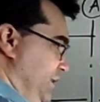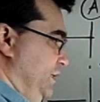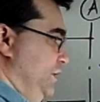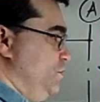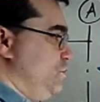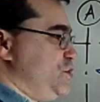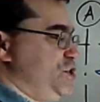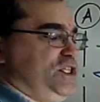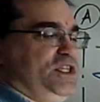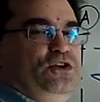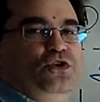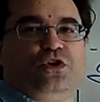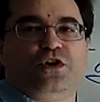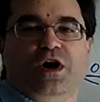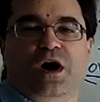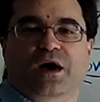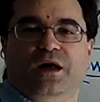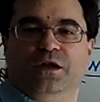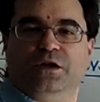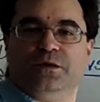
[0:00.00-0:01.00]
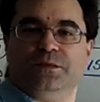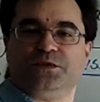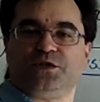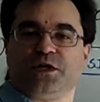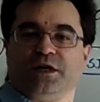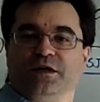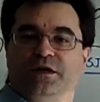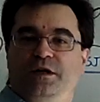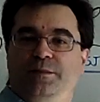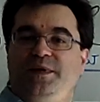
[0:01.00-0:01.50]
that your steel
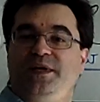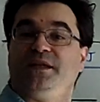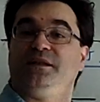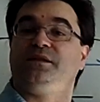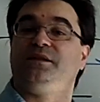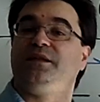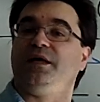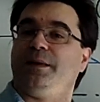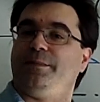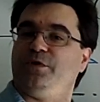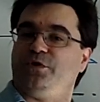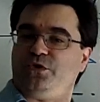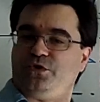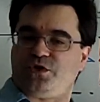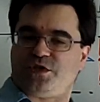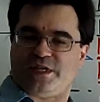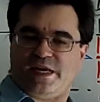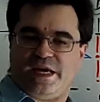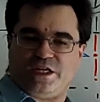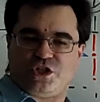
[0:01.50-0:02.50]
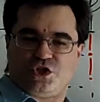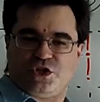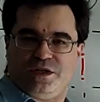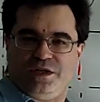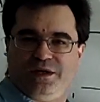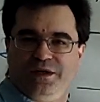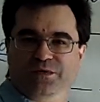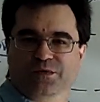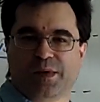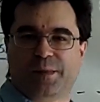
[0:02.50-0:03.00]
columns are going to be a W
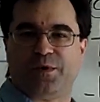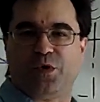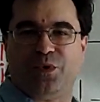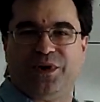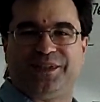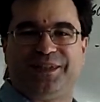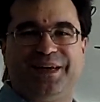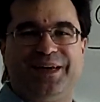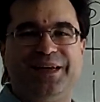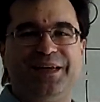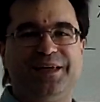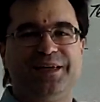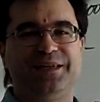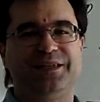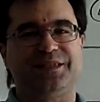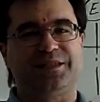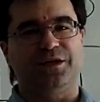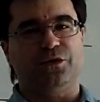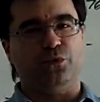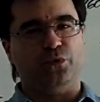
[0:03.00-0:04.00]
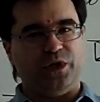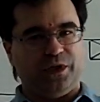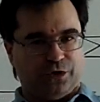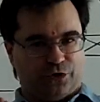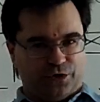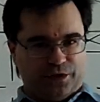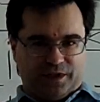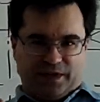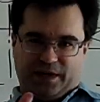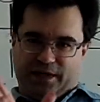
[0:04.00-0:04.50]
section. Remember what that is? We
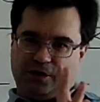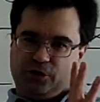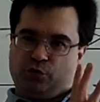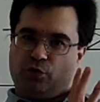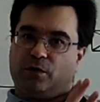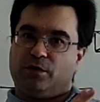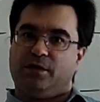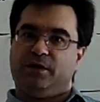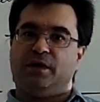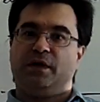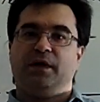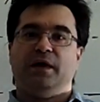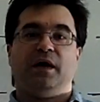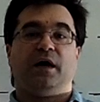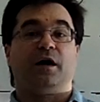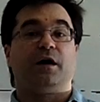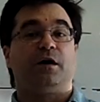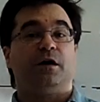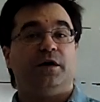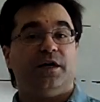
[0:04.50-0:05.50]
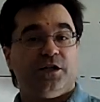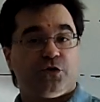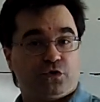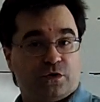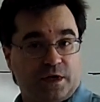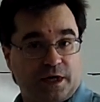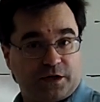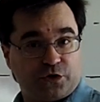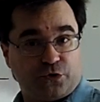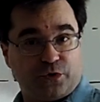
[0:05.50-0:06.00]
learned it into our
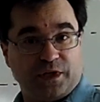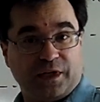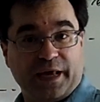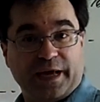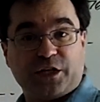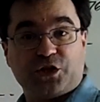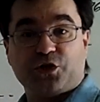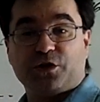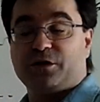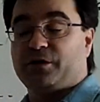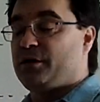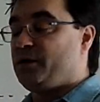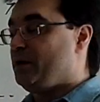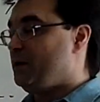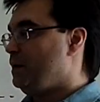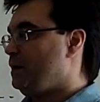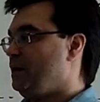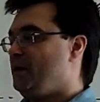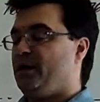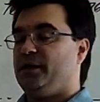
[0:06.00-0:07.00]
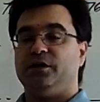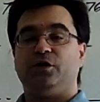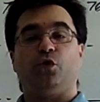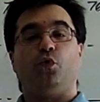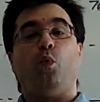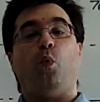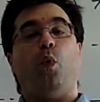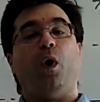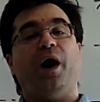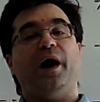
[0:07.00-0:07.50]
introductory lecture.
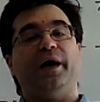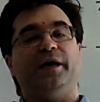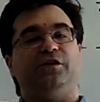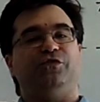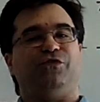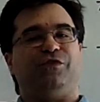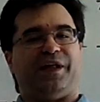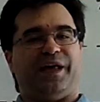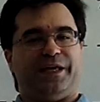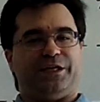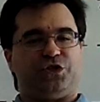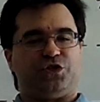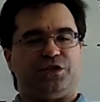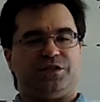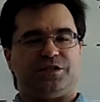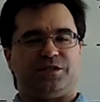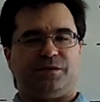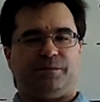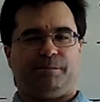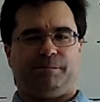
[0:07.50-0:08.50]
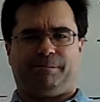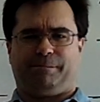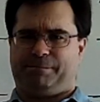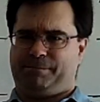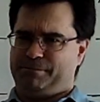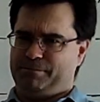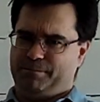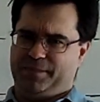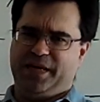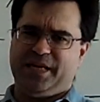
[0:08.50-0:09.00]
They're wide flanges.
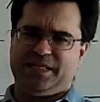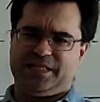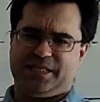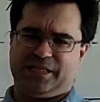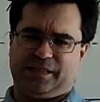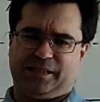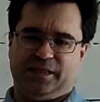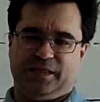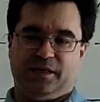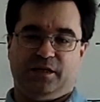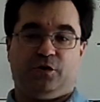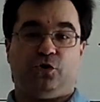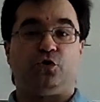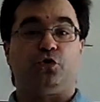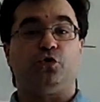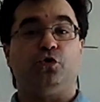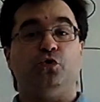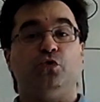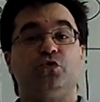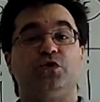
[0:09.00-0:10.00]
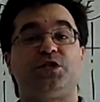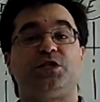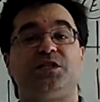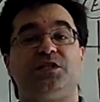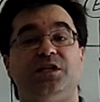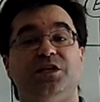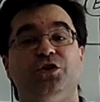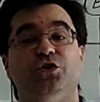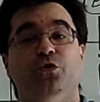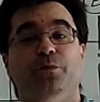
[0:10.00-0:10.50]
Basically, they're those
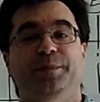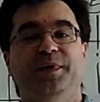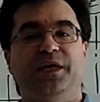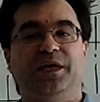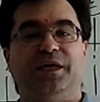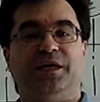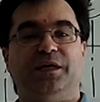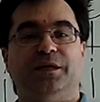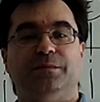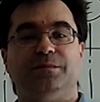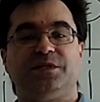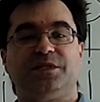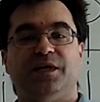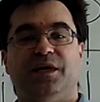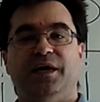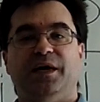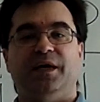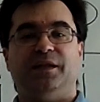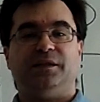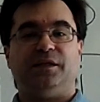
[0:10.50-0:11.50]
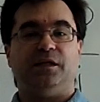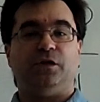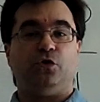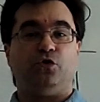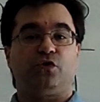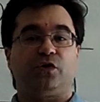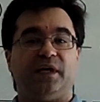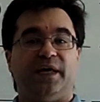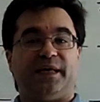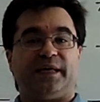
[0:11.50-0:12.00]
steel beams that
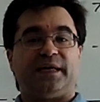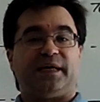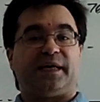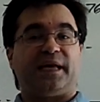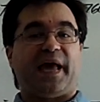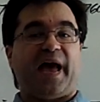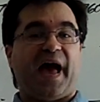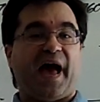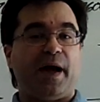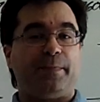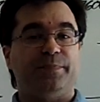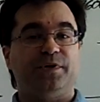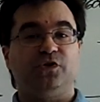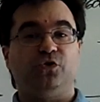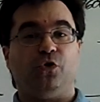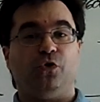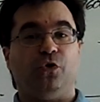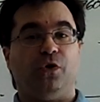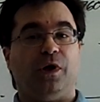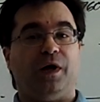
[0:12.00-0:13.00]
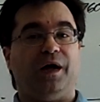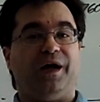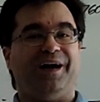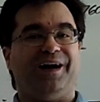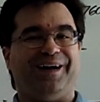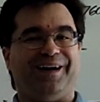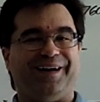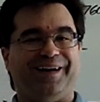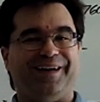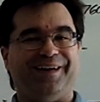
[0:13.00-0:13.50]
look like a capital
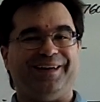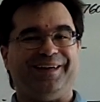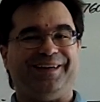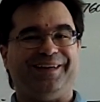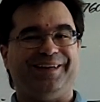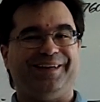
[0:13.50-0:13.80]
I,